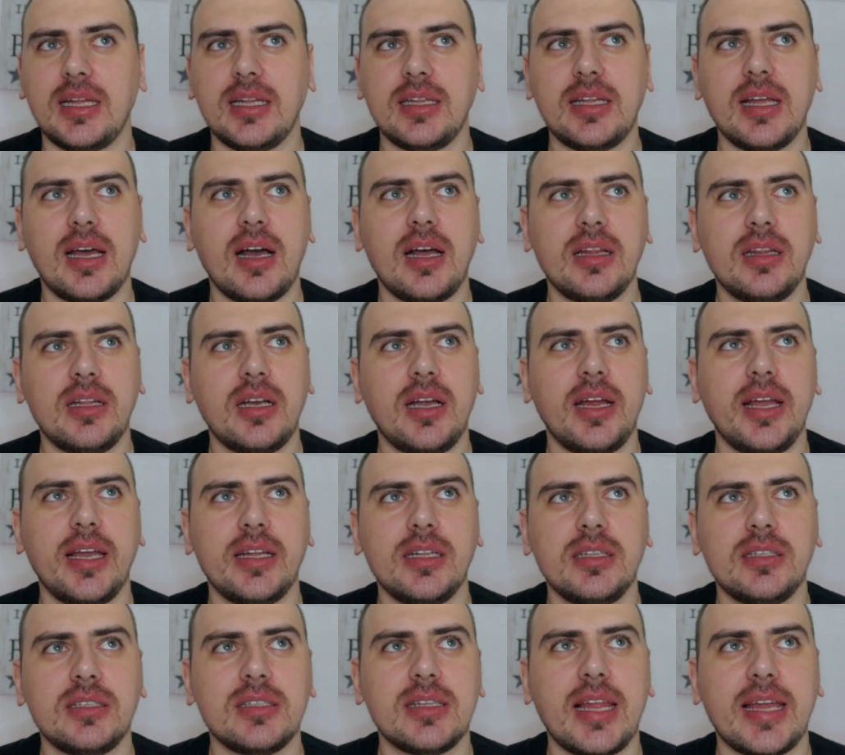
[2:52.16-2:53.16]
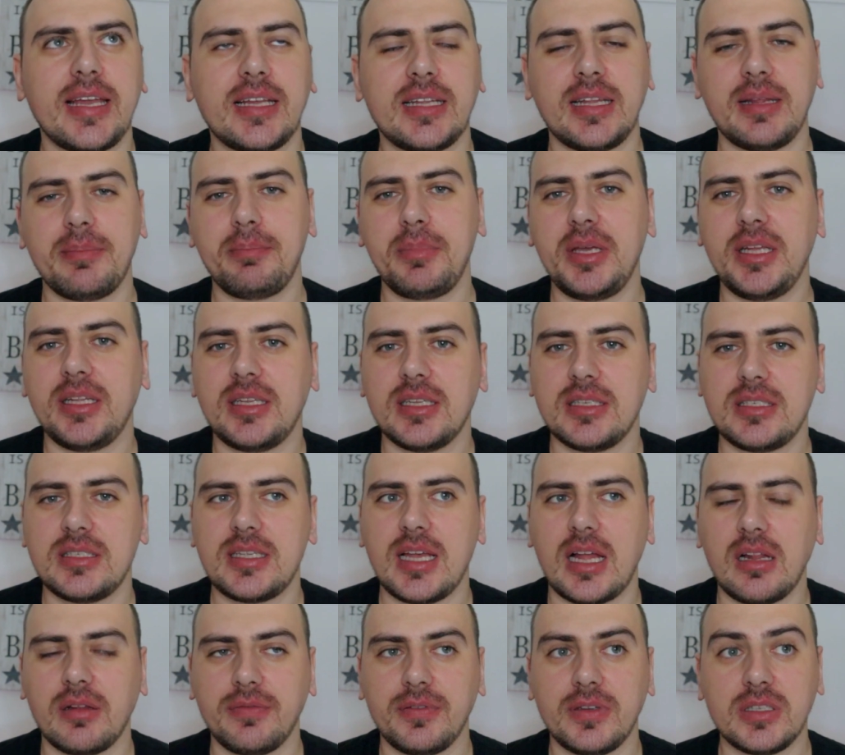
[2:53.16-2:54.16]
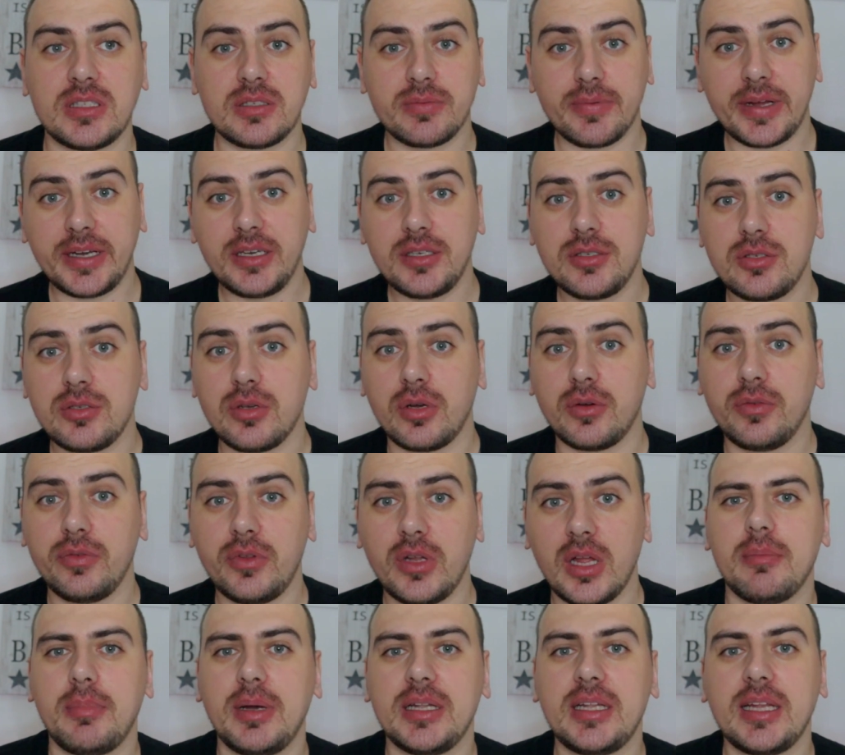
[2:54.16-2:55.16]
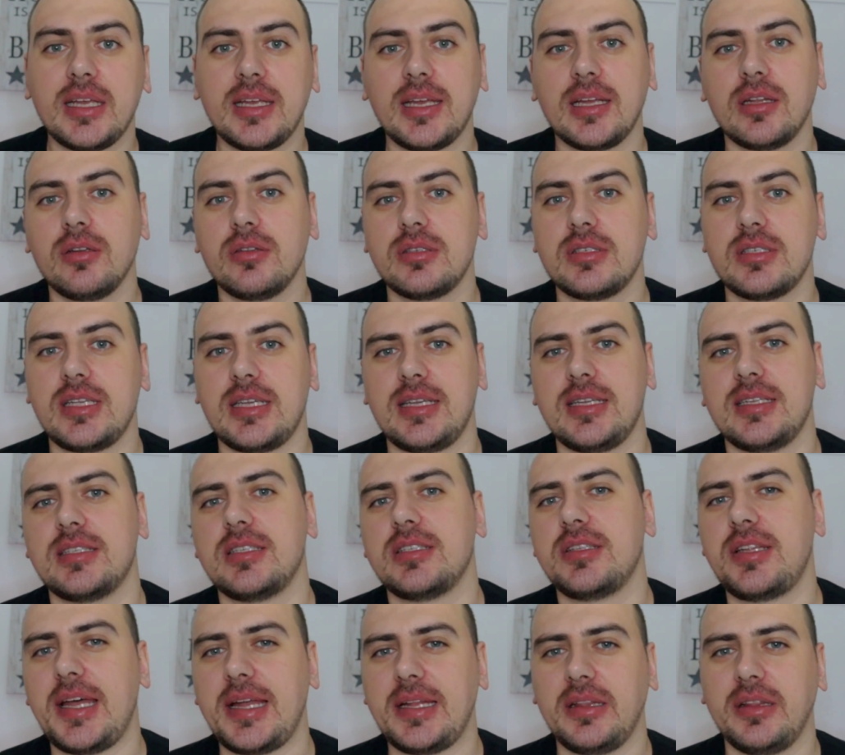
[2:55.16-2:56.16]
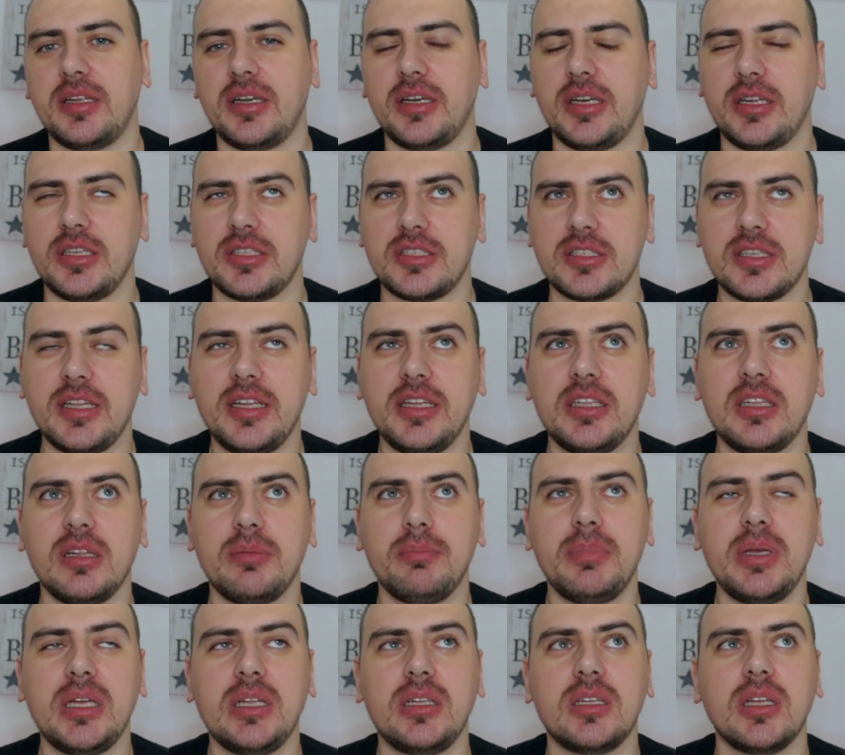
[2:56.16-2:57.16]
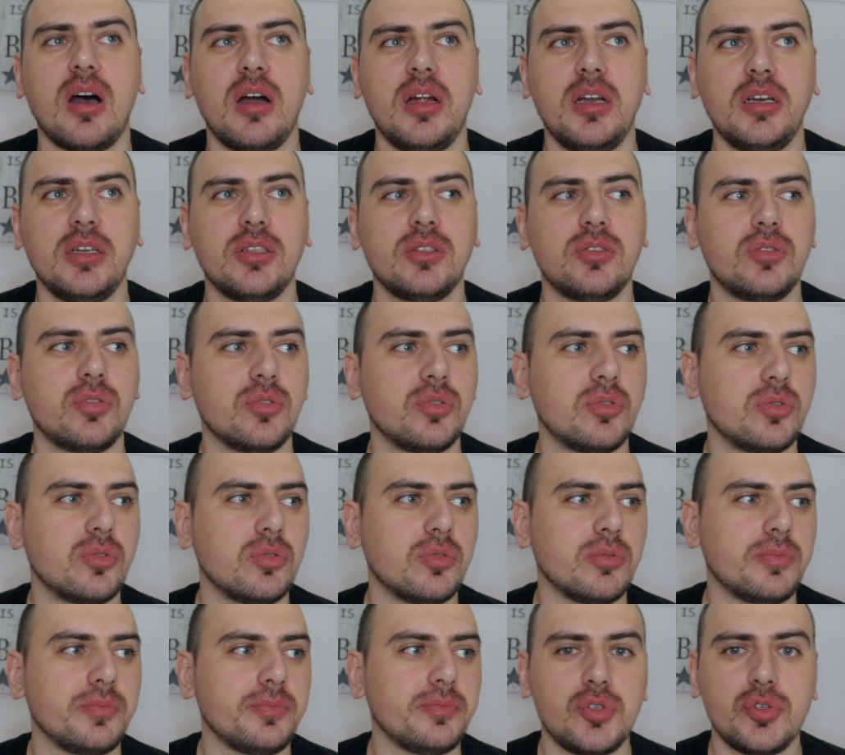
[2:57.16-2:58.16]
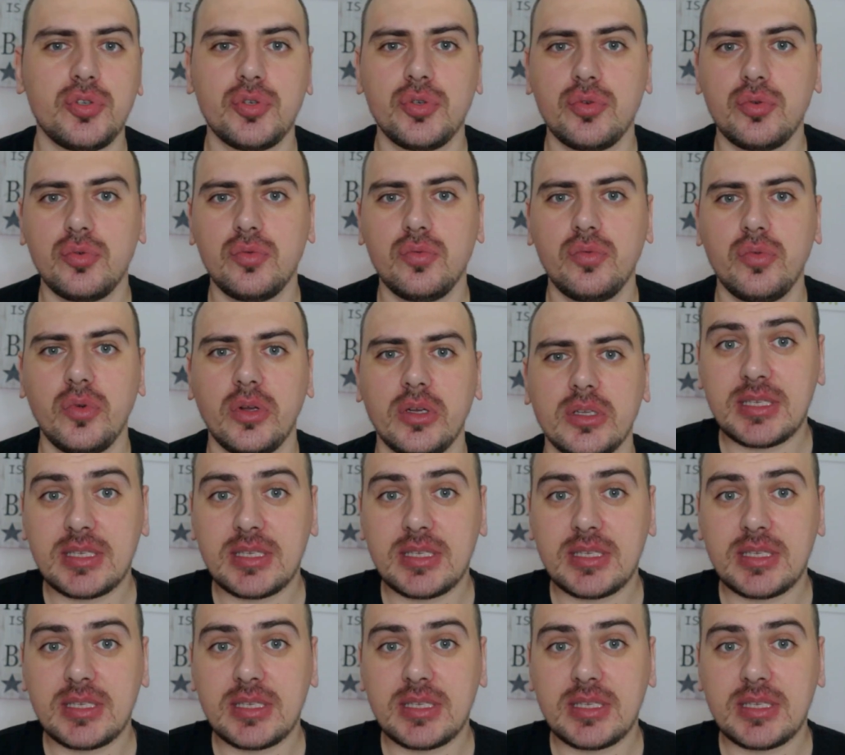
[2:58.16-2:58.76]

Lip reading: The other hand, like the meat itself, it's very soft, but I cannot say it's tender. It's little bit hard to chew.